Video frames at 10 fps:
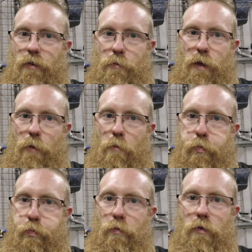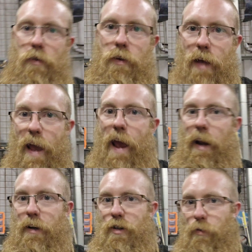It'd be like,
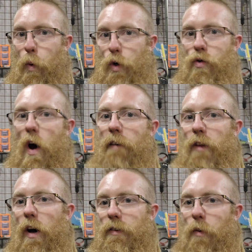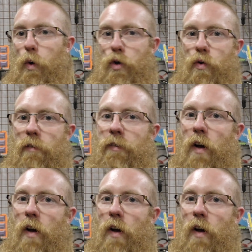and it just wouldn't drive nice, it wouldn't drift